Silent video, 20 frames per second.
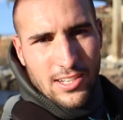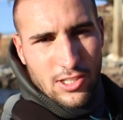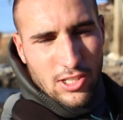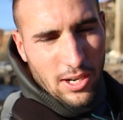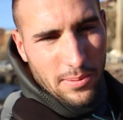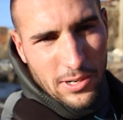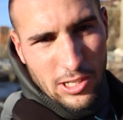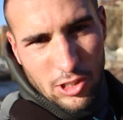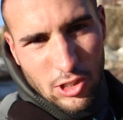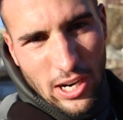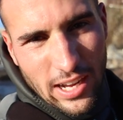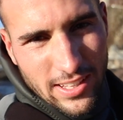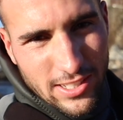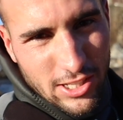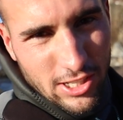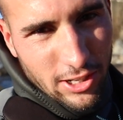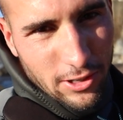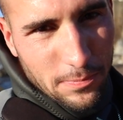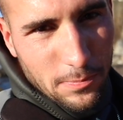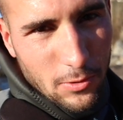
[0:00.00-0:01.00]
So I'm gonna try the
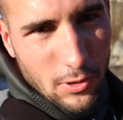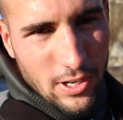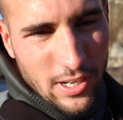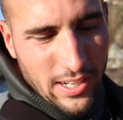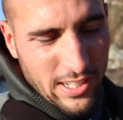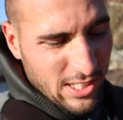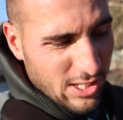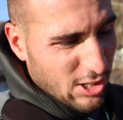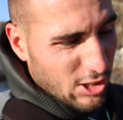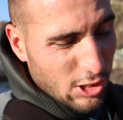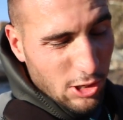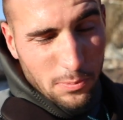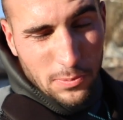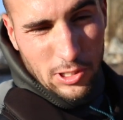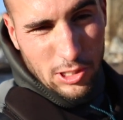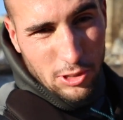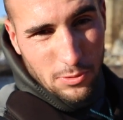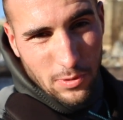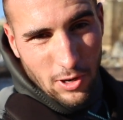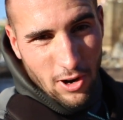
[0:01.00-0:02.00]
surfboard. It's
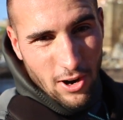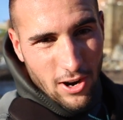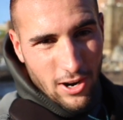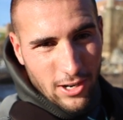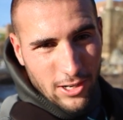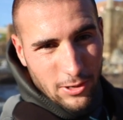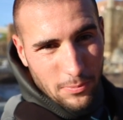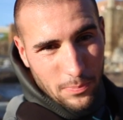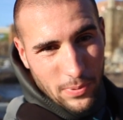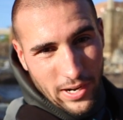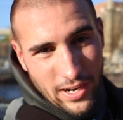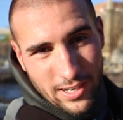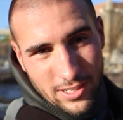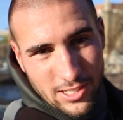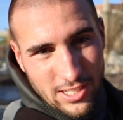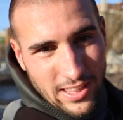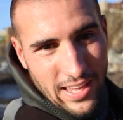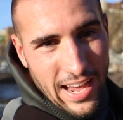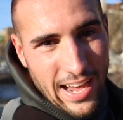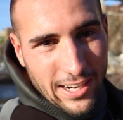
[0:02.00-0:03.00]
super, super hard compared
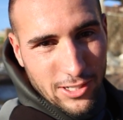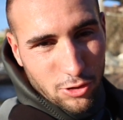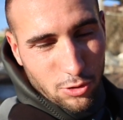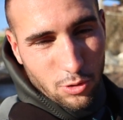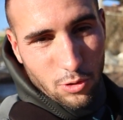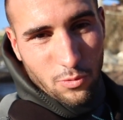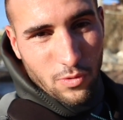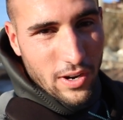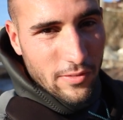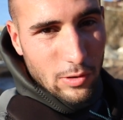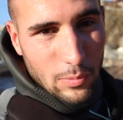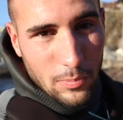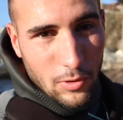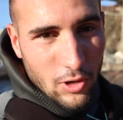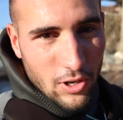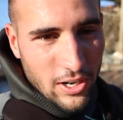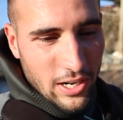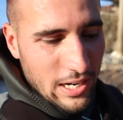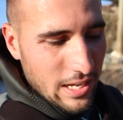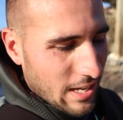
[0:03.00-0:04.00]
to the actual river
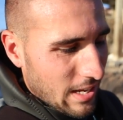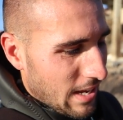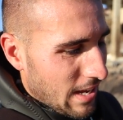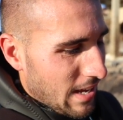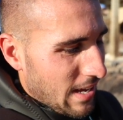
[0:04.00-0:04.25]
board.